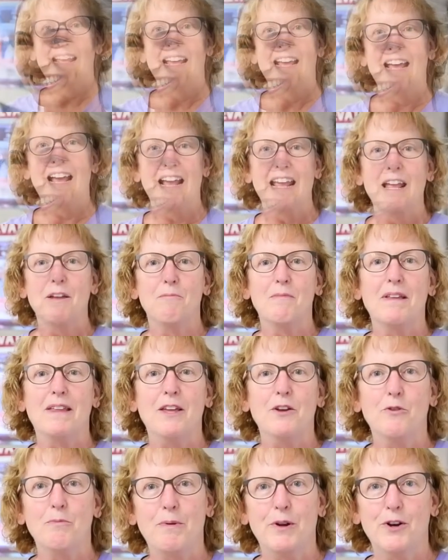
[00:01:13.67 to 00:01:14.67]
Hi, I'm
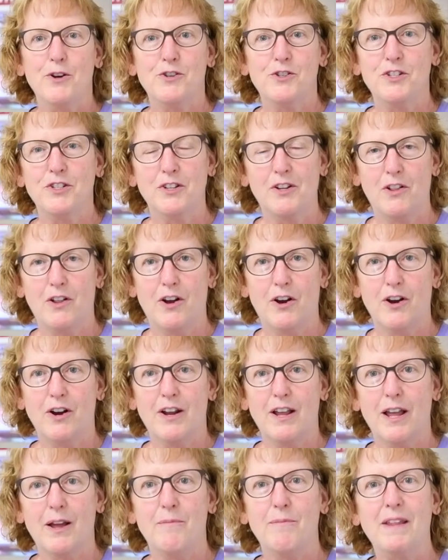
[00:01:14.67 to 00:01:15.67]
Gail Perigin Clark.
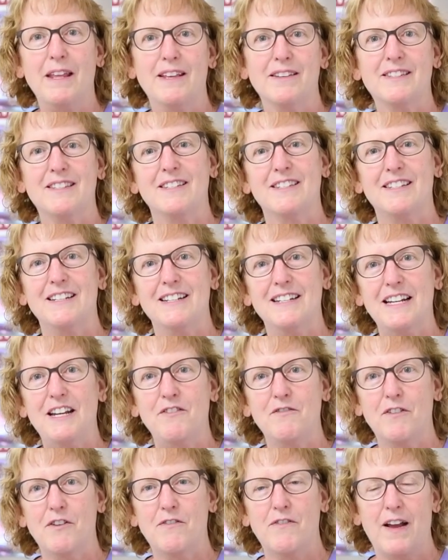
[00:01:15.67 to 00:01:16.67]
I'm the Assistant
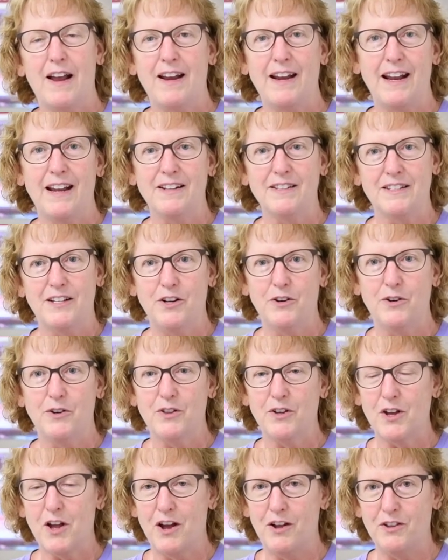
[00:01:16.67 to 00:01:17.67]
Dean for Finance here at
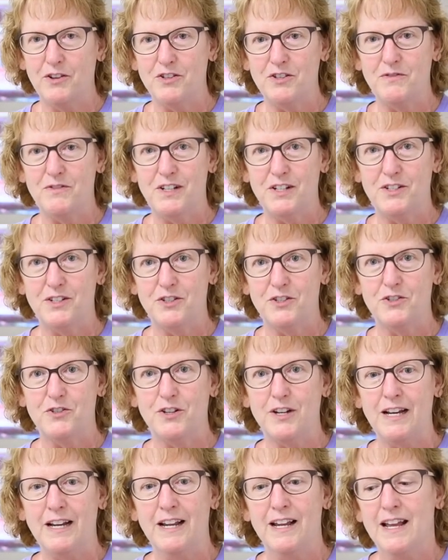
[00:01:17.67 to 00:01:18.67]
the College of
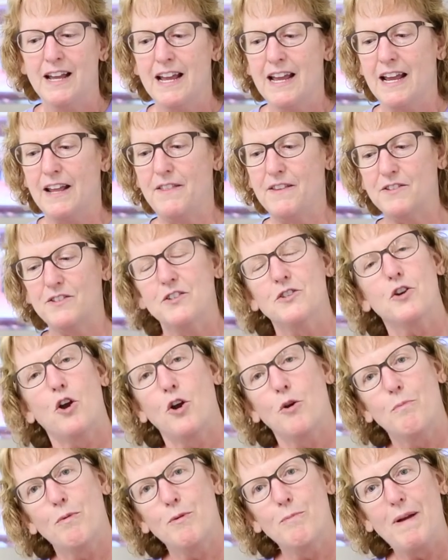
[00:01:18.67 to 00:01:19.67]
Dentistry. And this is
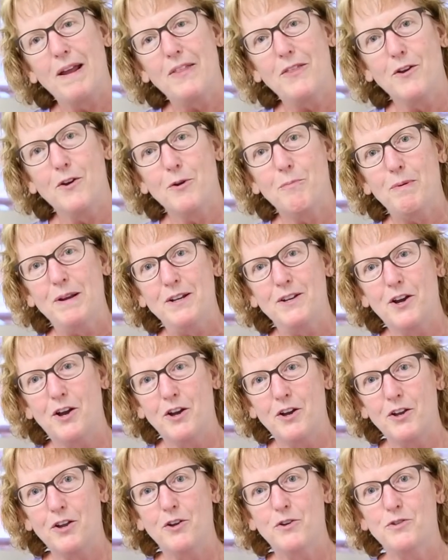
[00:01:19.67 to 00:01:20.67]
Harper, my therapy
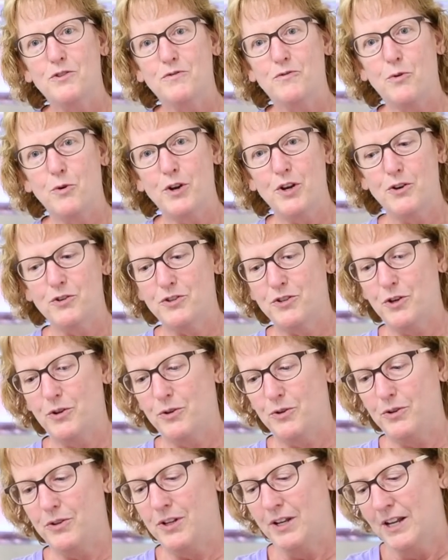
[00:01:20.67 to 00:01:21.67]
dog, who's 4 years
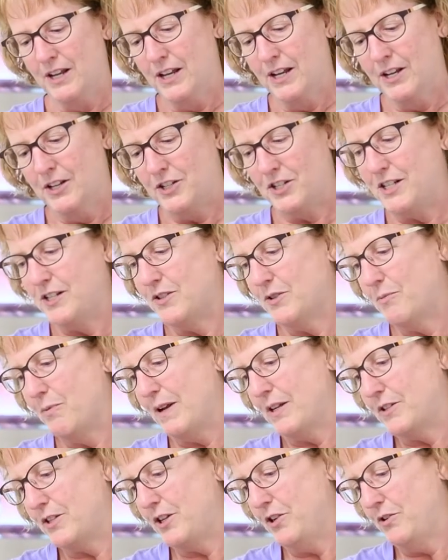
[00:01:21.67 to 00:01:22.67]
old. She's a
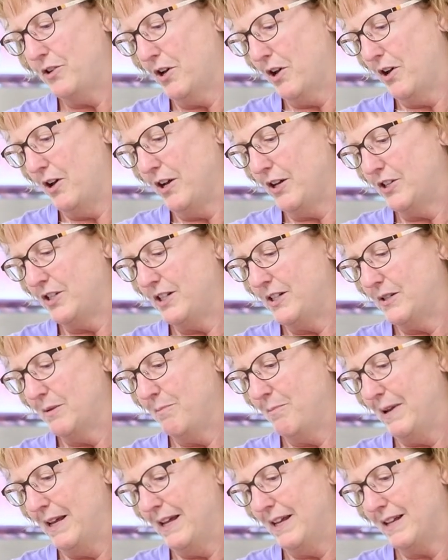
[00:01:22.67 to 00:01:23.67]
rescue dog. She's a
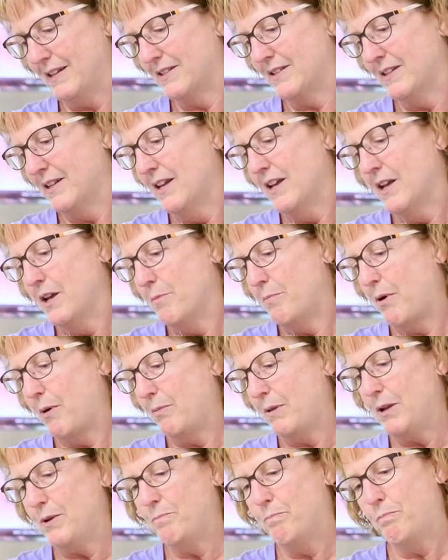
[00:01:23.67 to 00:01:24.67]
mix,
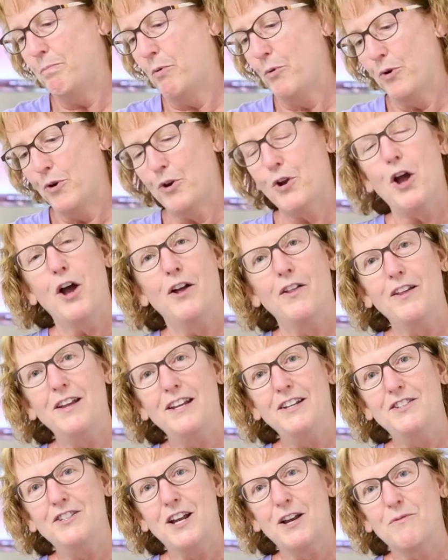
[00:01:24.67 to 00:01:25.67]
probably Border
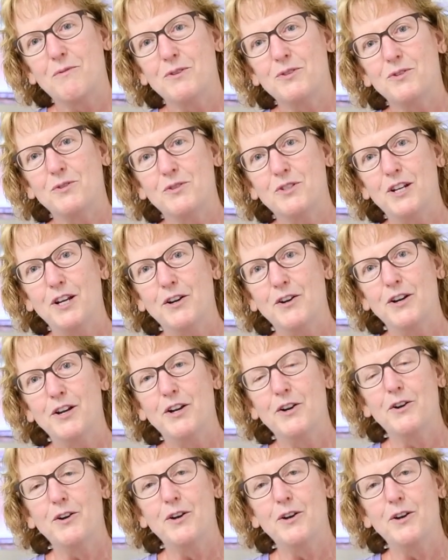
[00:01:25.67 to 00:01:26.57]
Collie, Jack Russell Terrier,